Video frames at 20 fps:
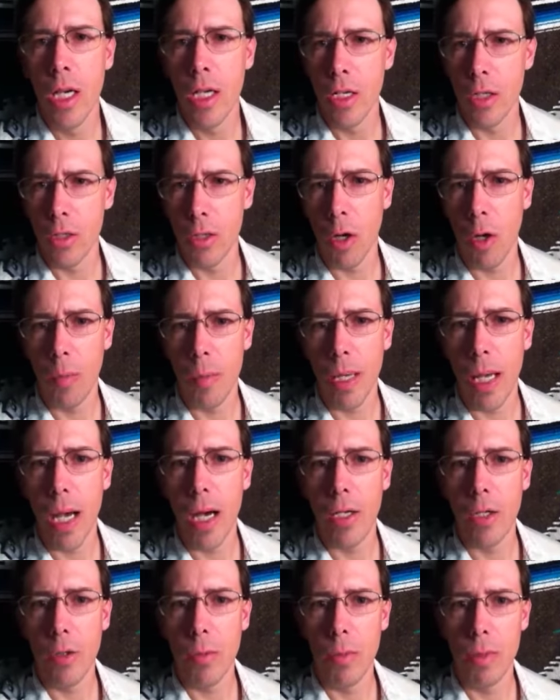You told me how
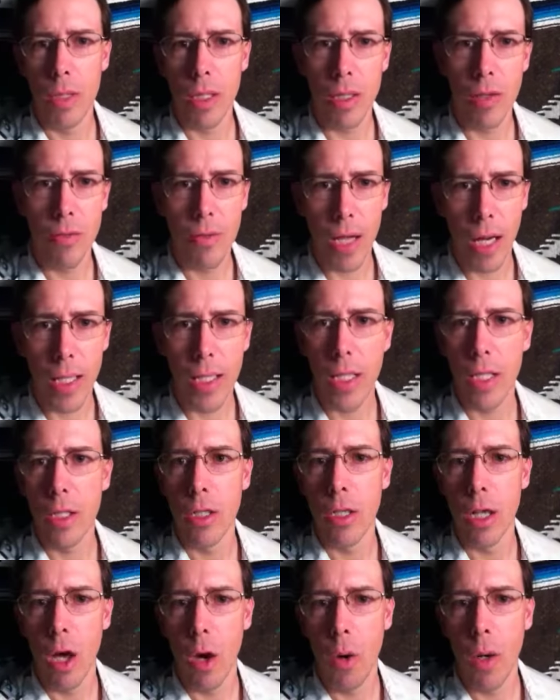you believed. I
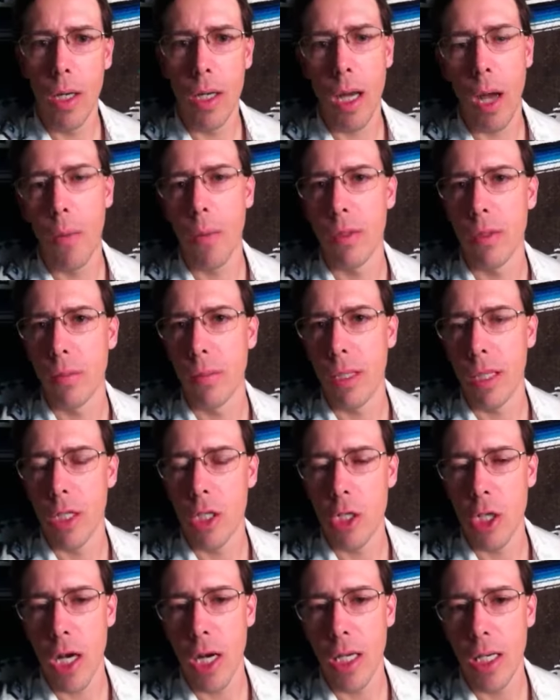didn't know it. I wasn't being
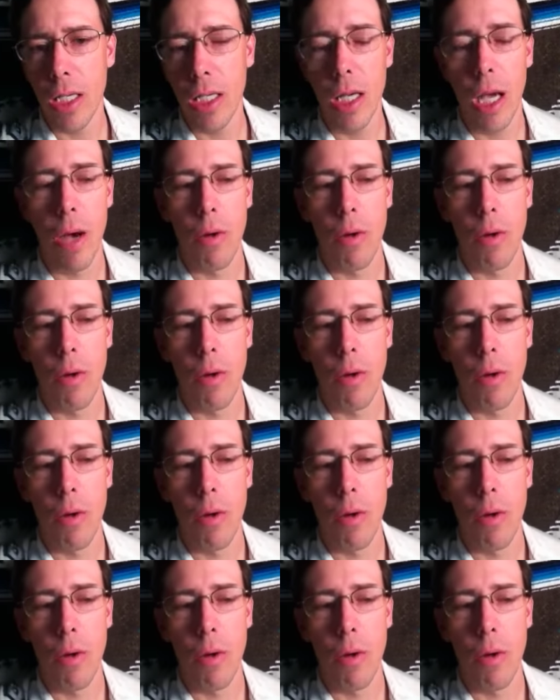shady.